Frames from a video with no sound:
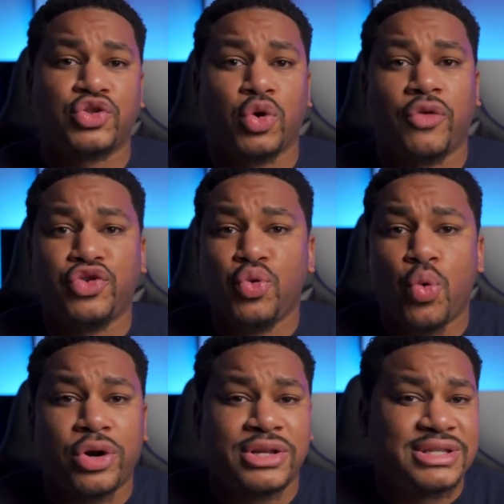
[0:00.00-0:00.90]
So if you
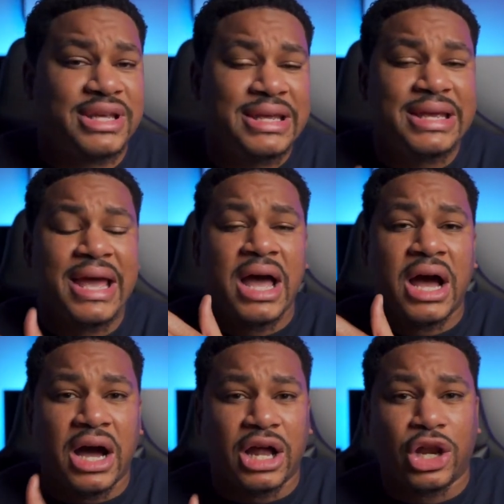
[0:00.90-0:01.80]
want to see
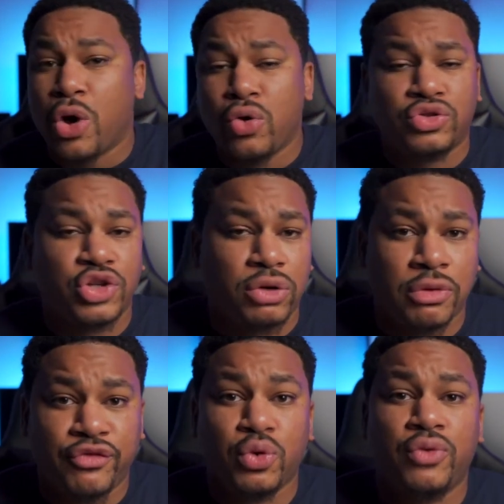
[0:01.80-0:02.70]
a long-term
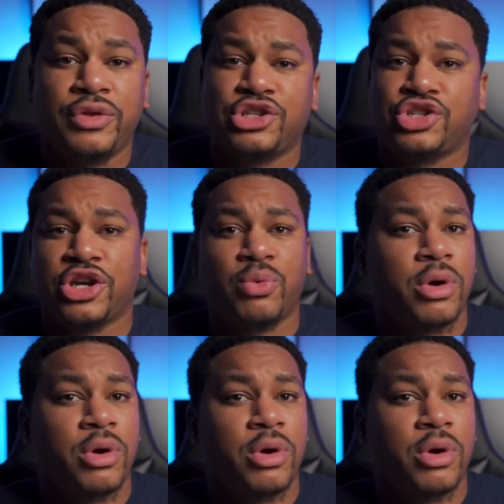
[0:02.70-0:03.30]
review of this chair,